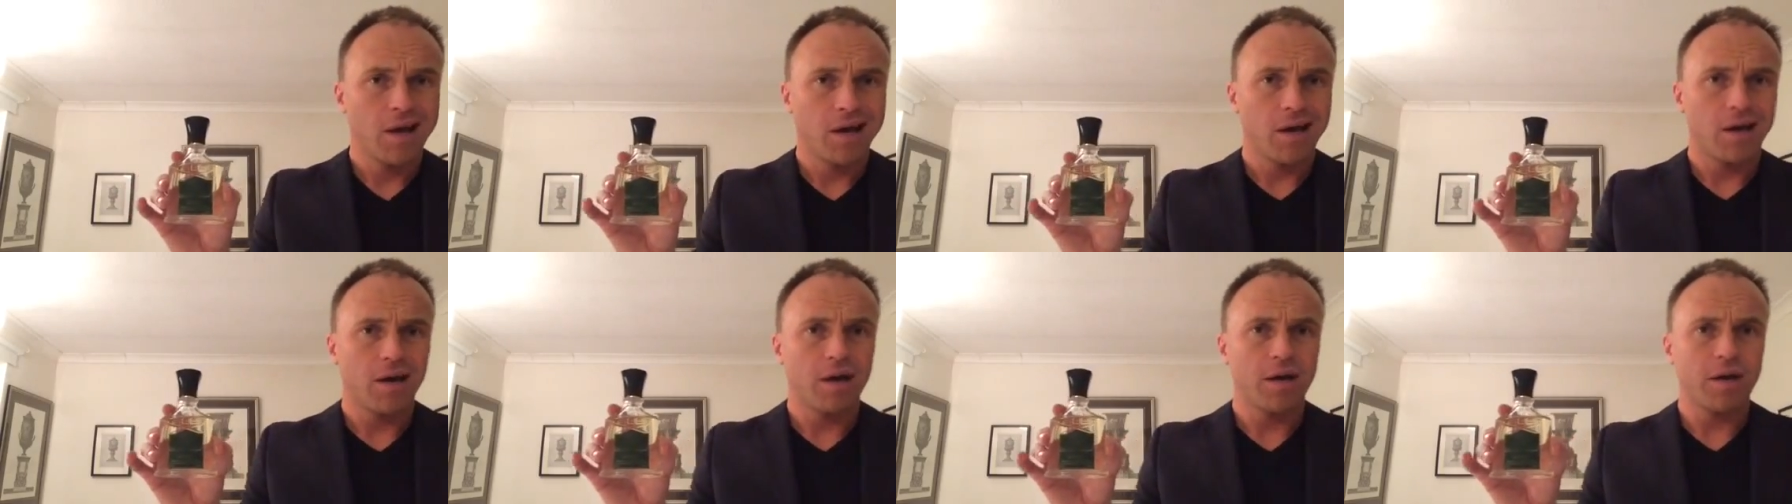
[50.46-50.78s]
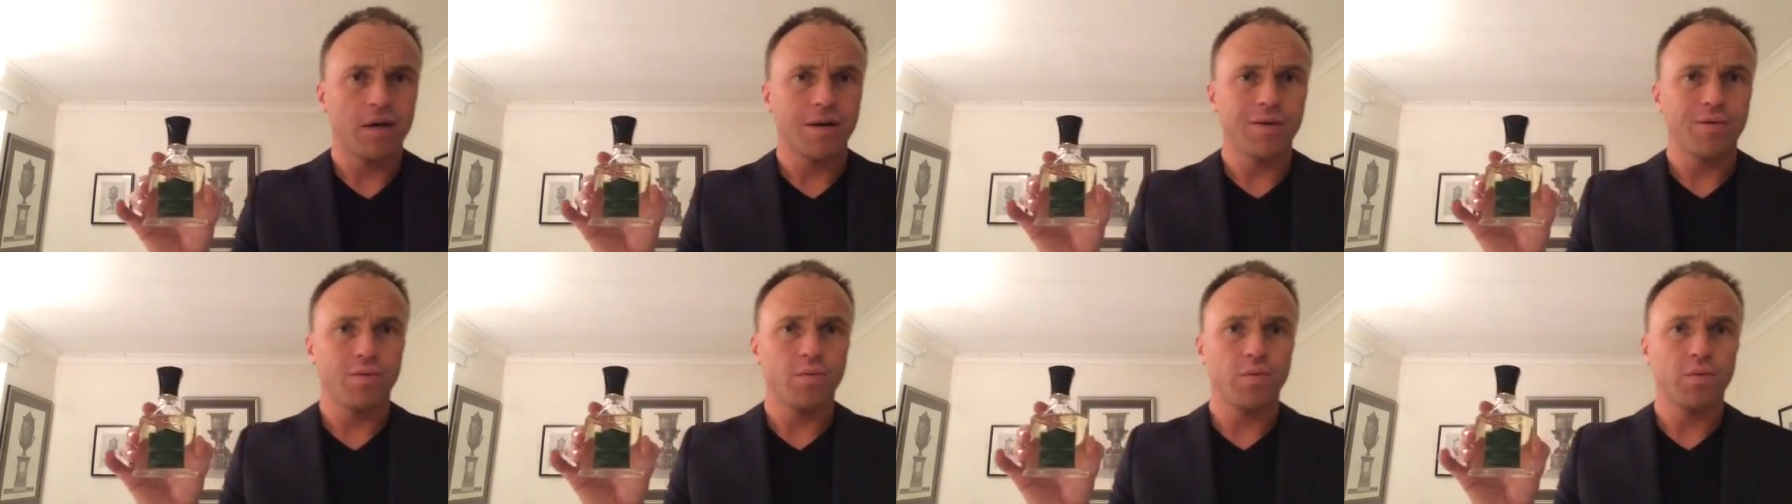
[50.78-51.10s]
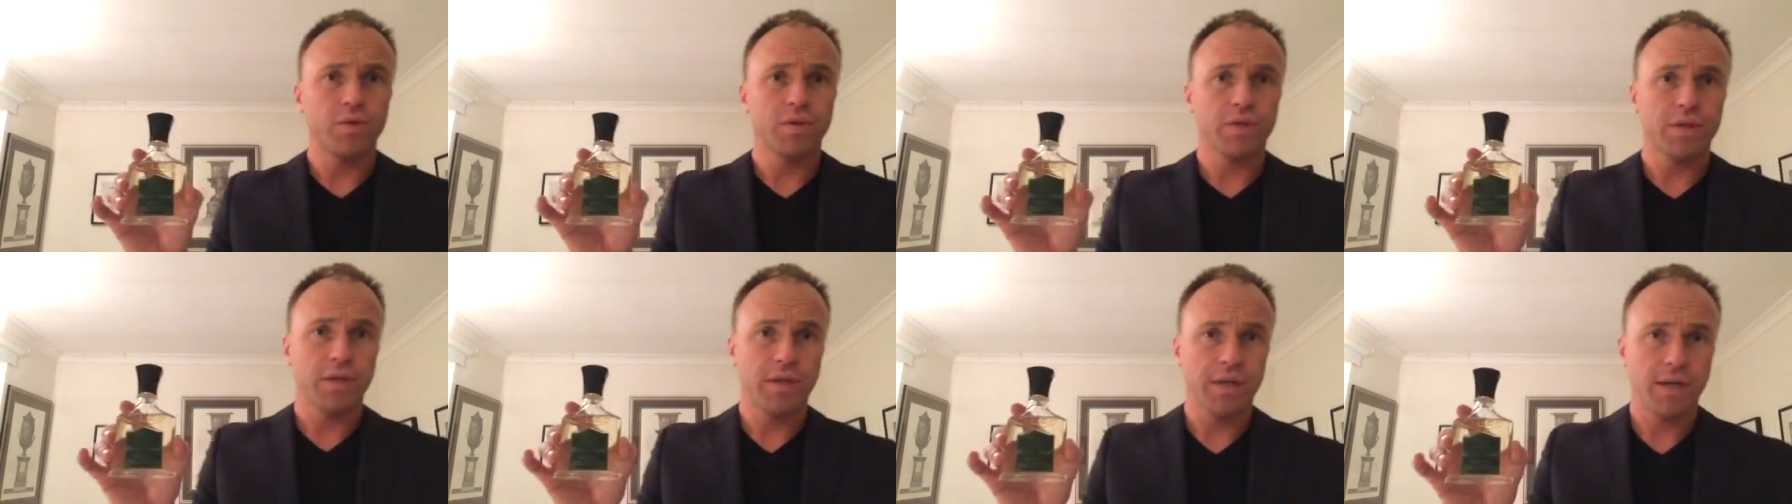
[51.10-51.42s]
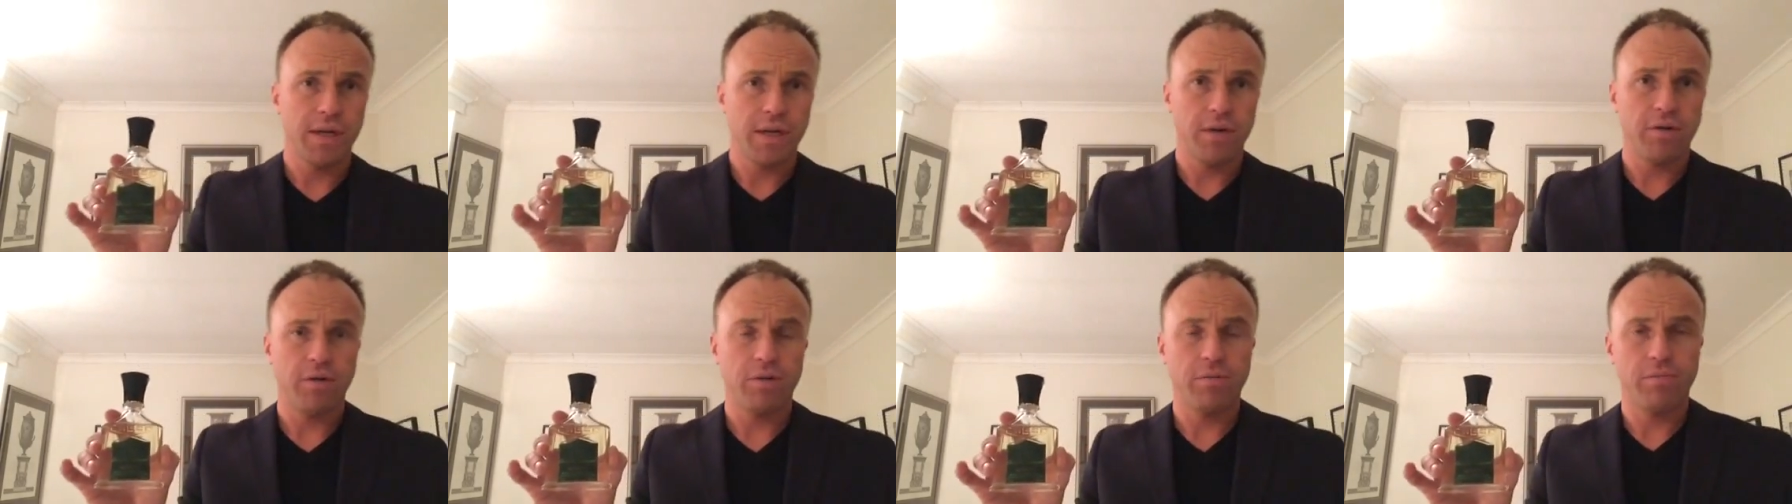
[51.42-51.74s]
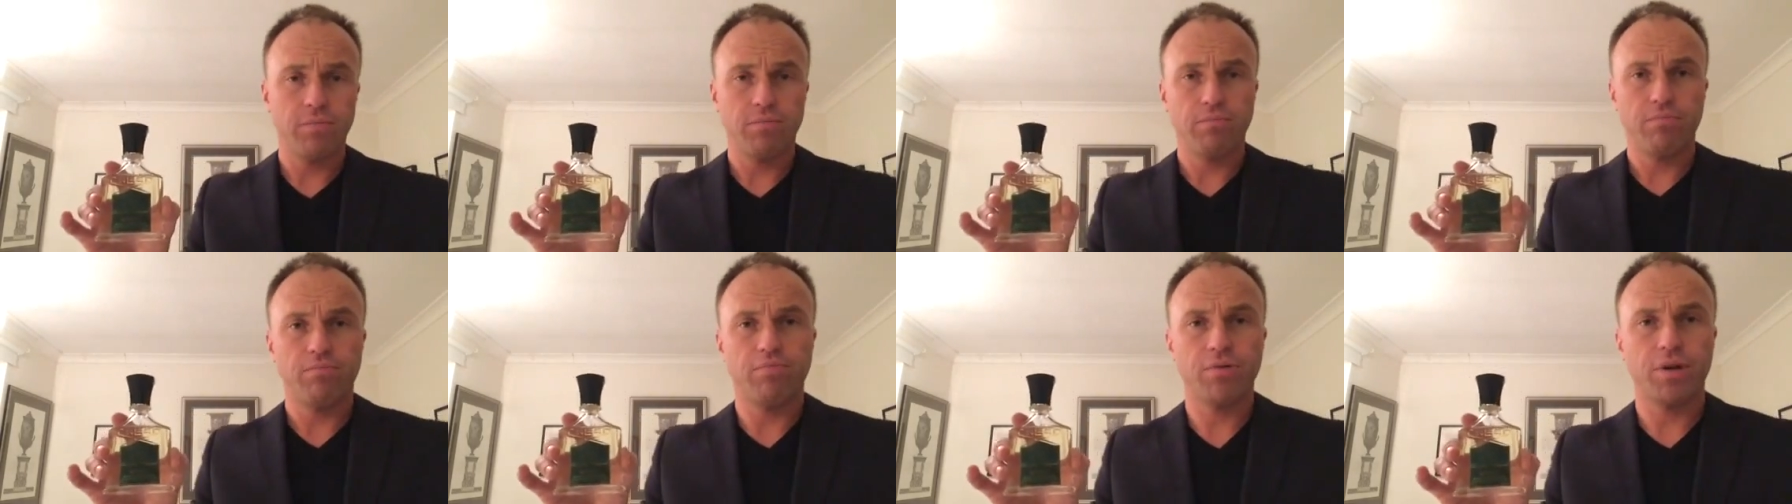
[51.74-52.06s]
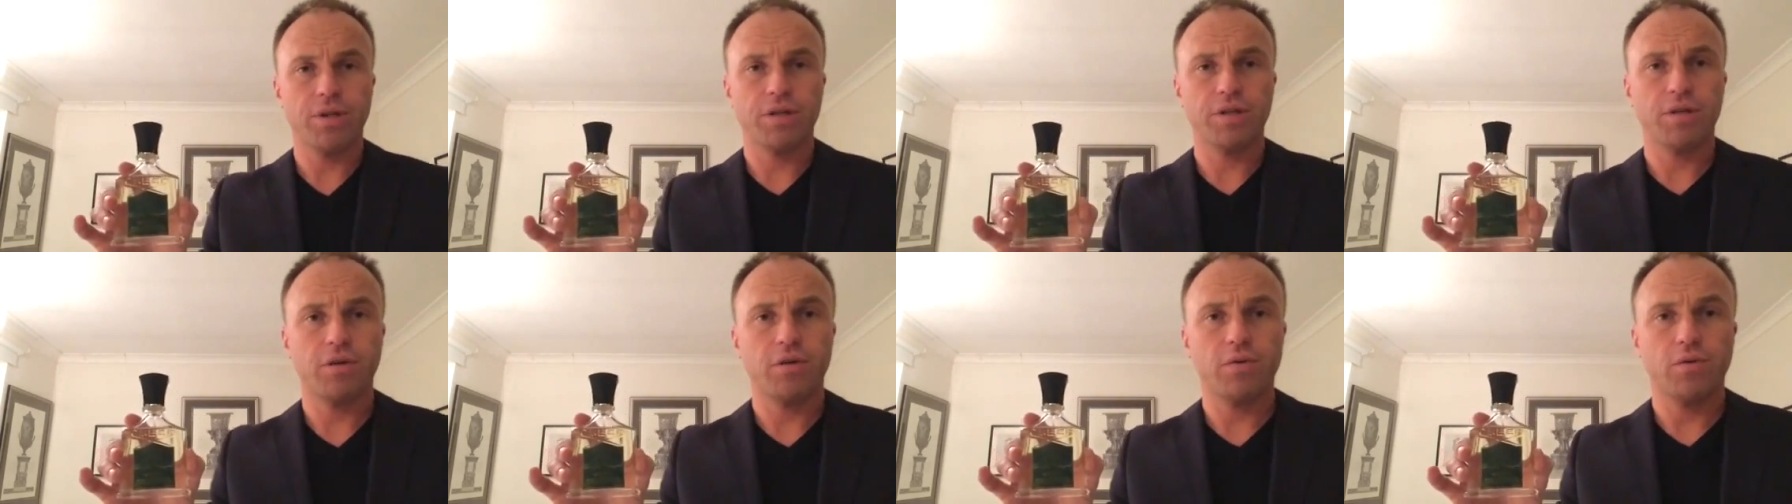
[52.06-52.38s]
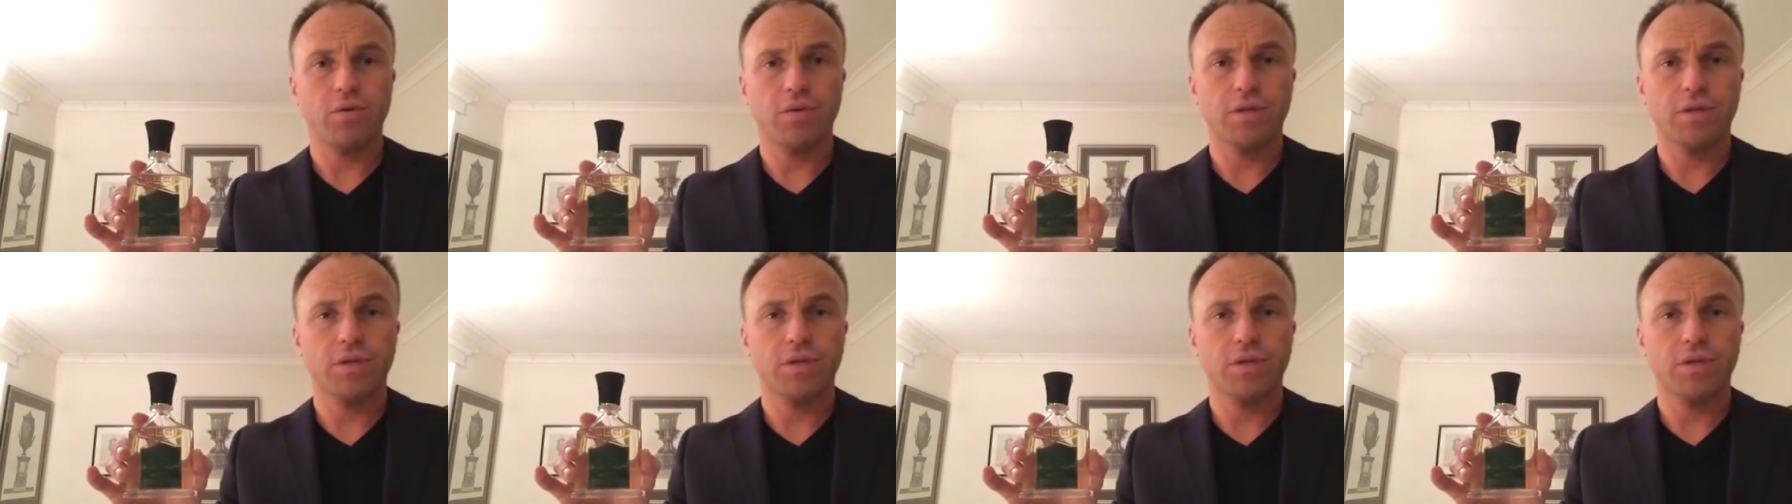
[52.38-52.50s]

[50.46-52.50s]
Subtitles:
it was here in Britain,